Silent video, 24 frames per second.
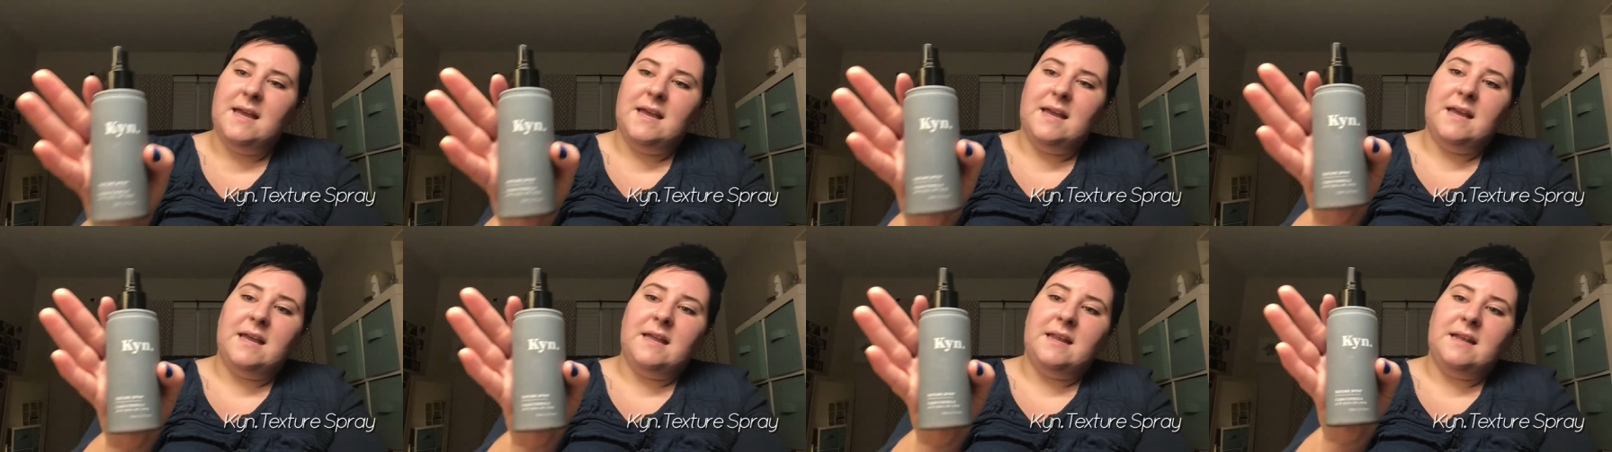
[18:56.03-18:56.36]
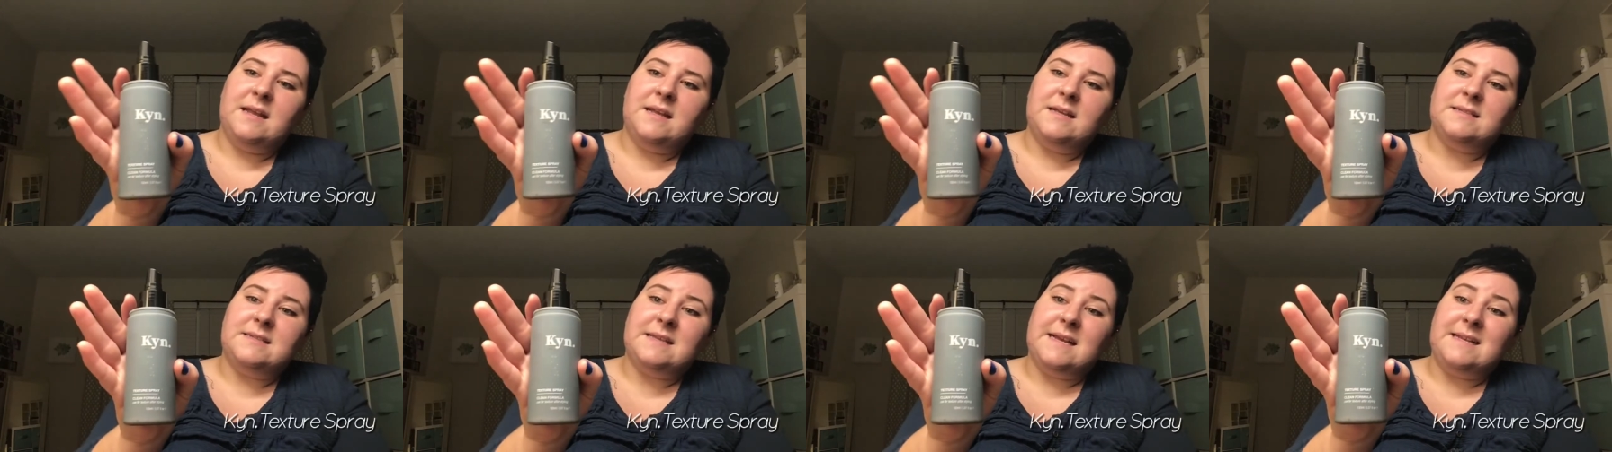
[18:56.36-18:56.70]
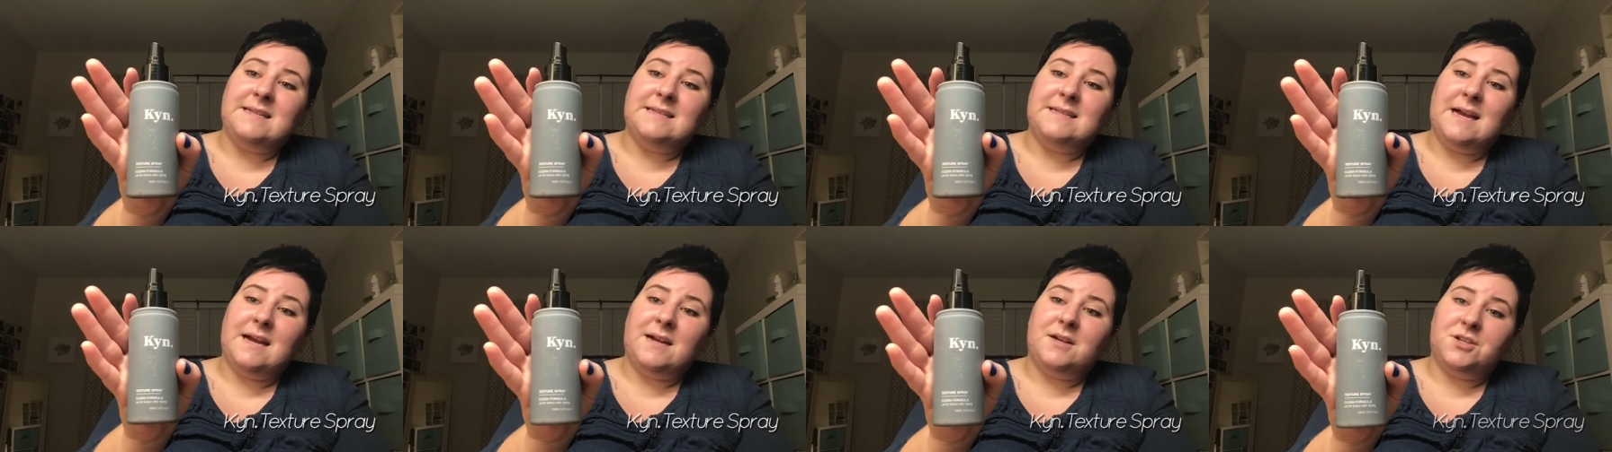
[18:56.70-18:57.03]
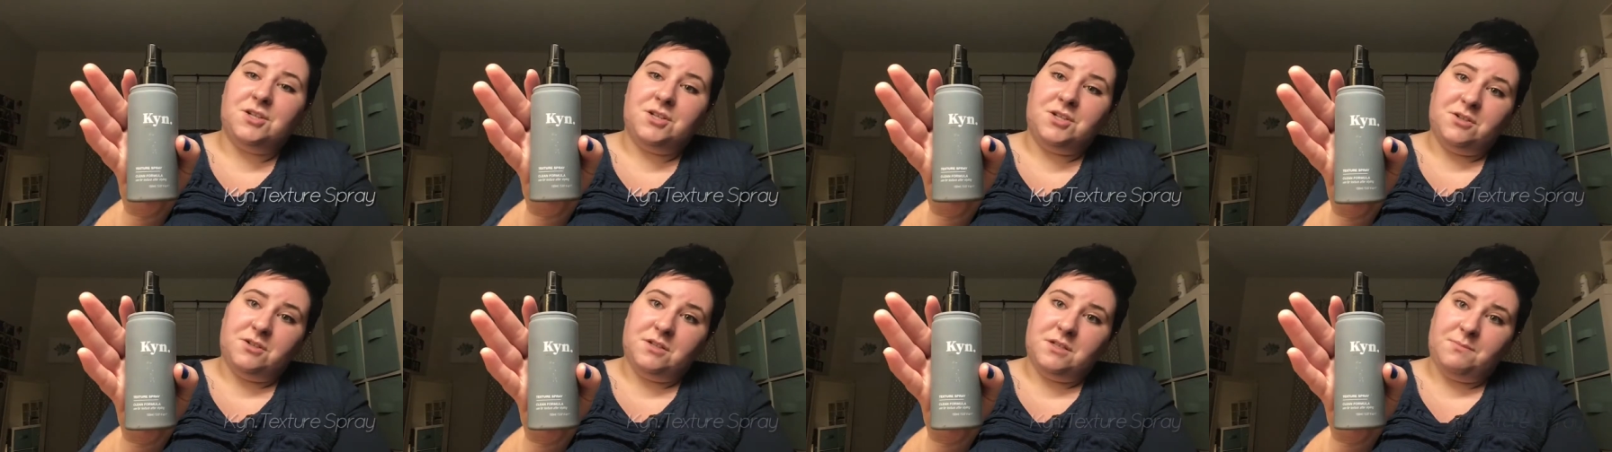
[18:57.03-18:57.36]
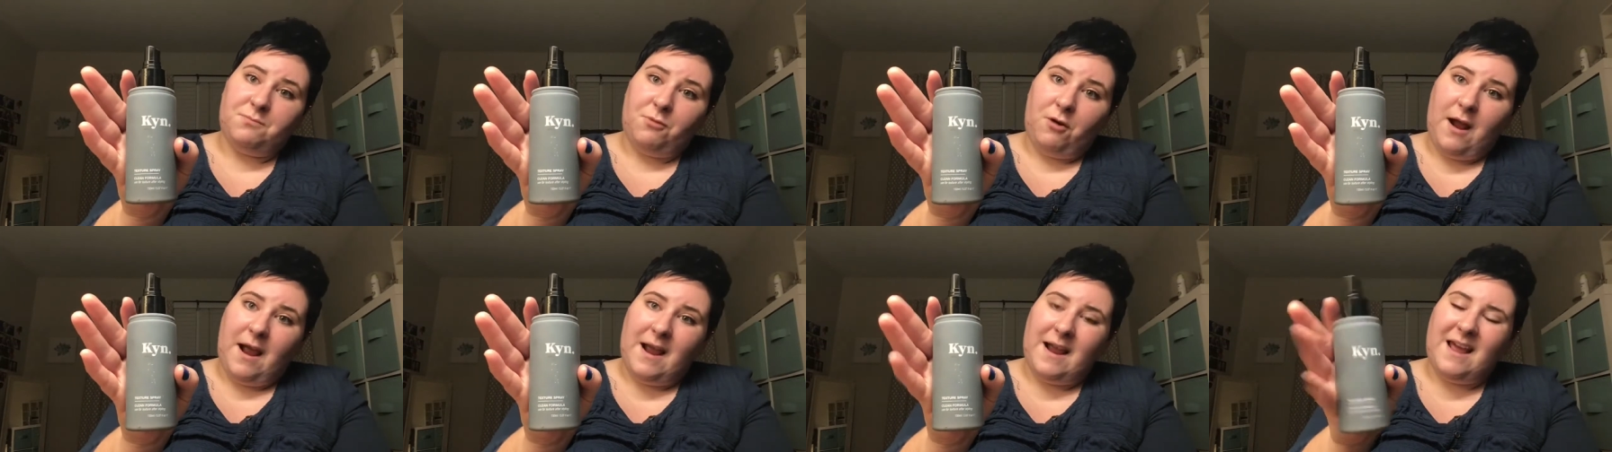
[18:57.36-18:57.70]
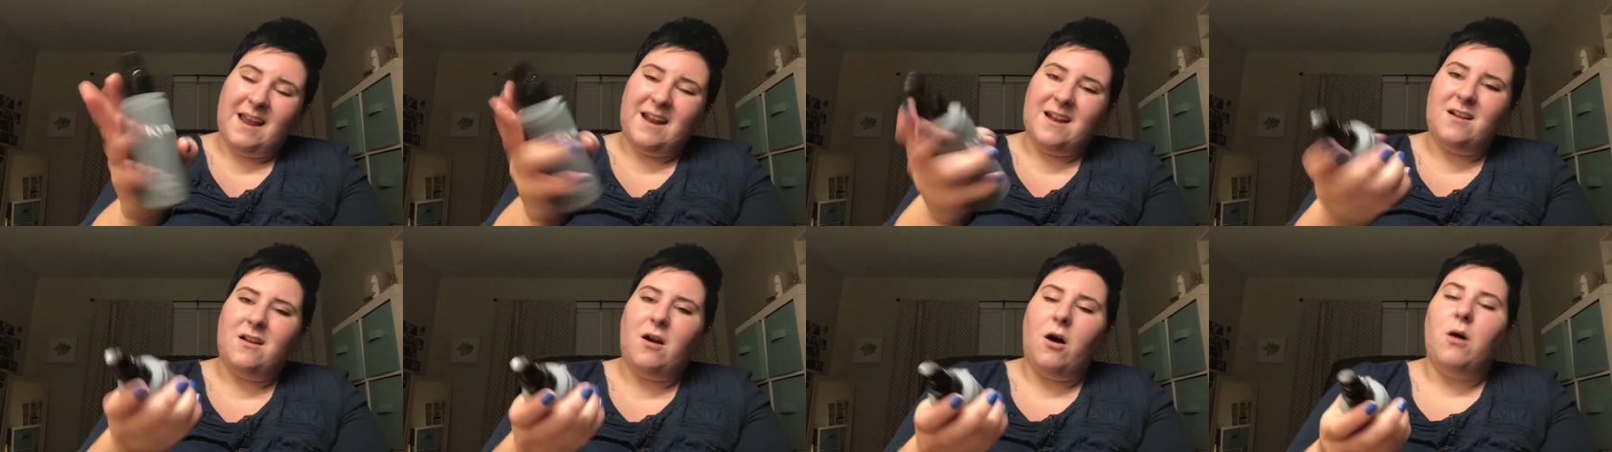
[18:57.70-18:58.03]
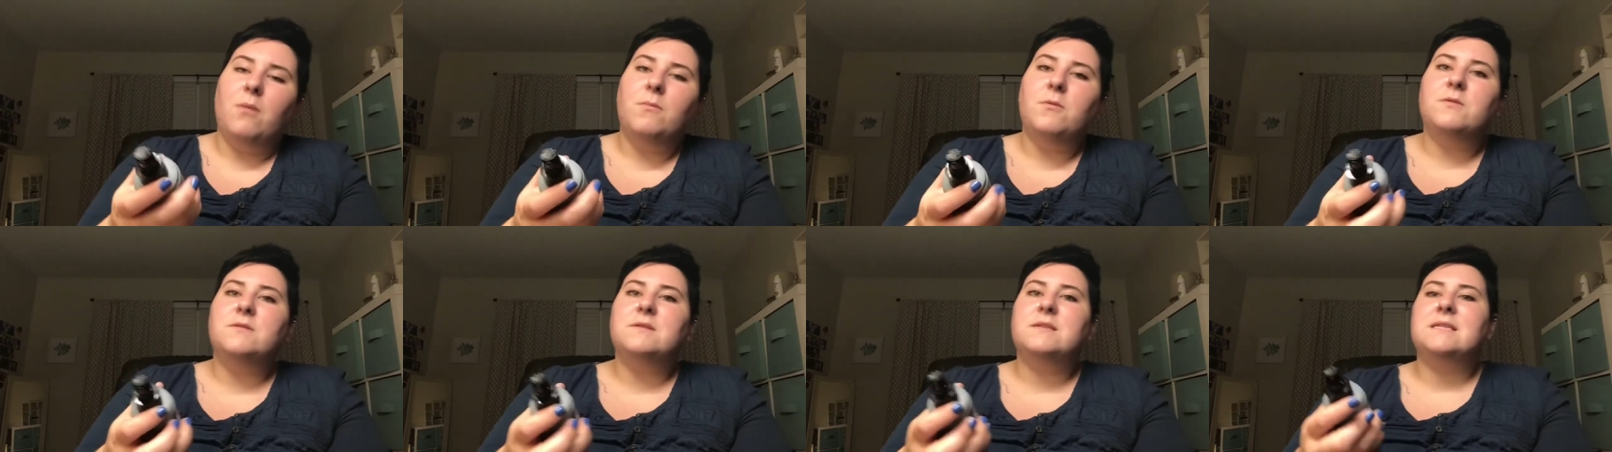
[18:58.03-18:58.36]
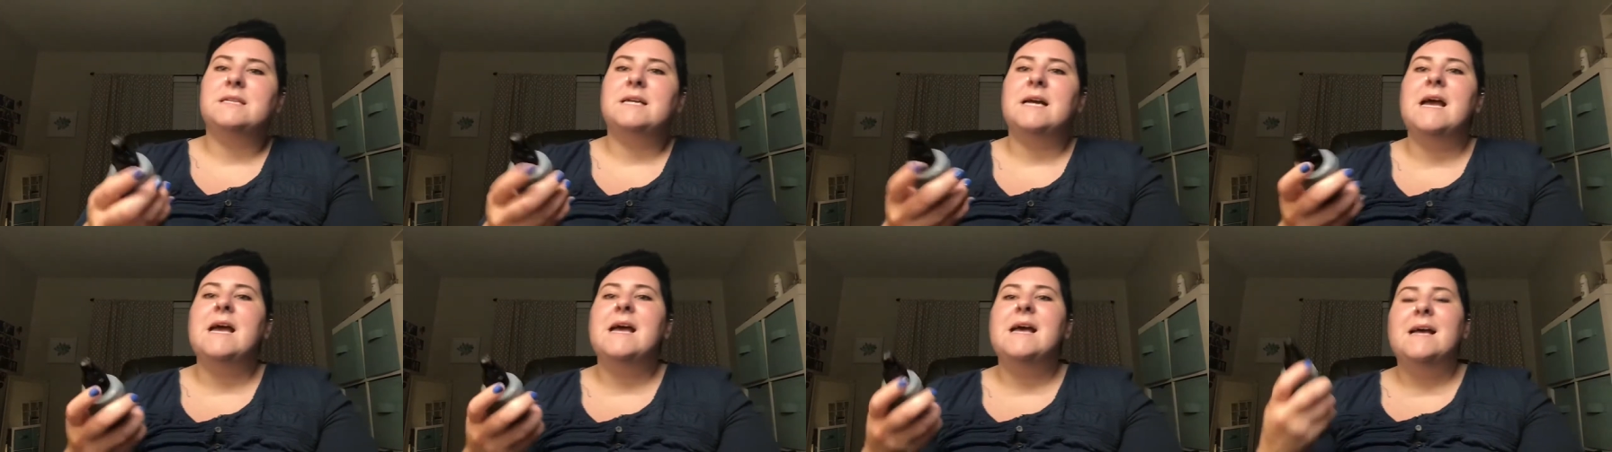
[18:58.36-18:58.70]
It is a texture spray, and it almost